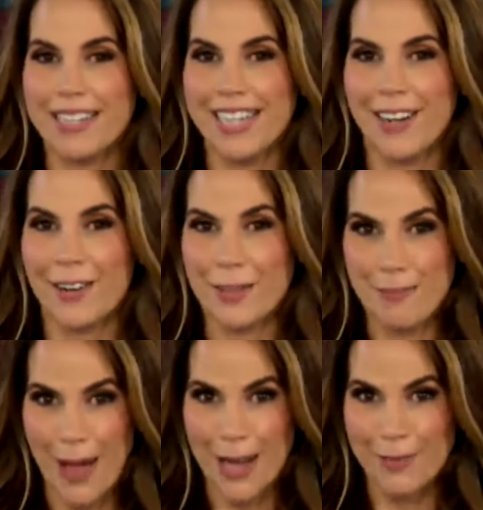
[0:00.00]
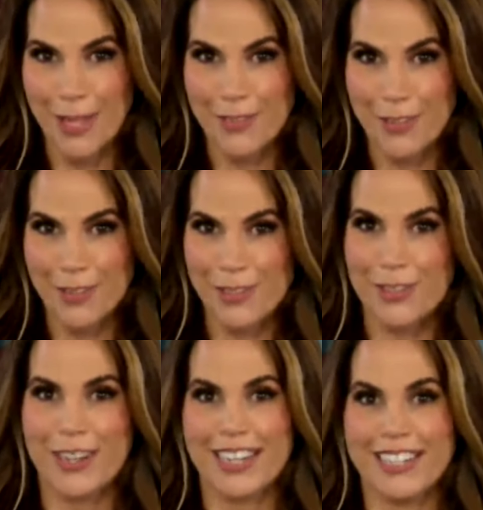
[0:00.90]
here on the bottom left of your
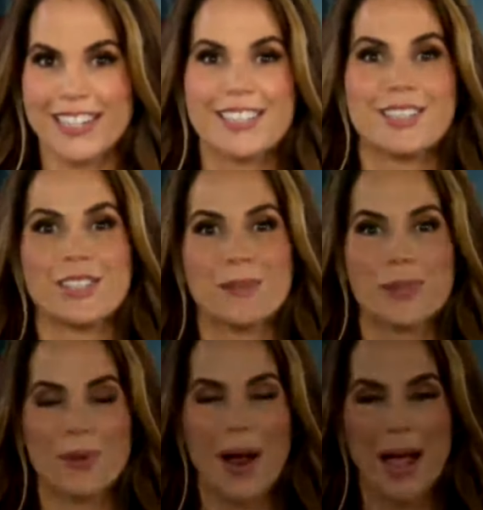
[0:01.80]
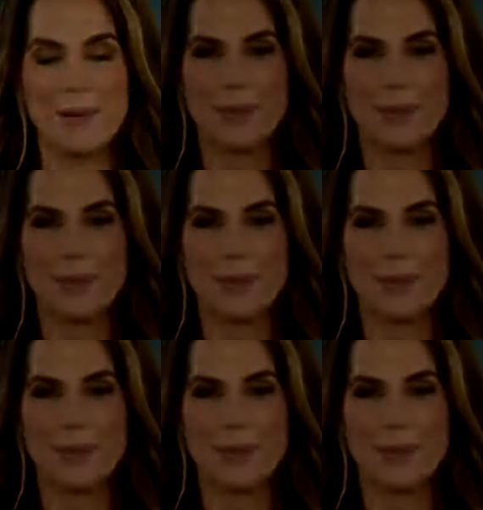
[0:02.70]
screen to subscribe.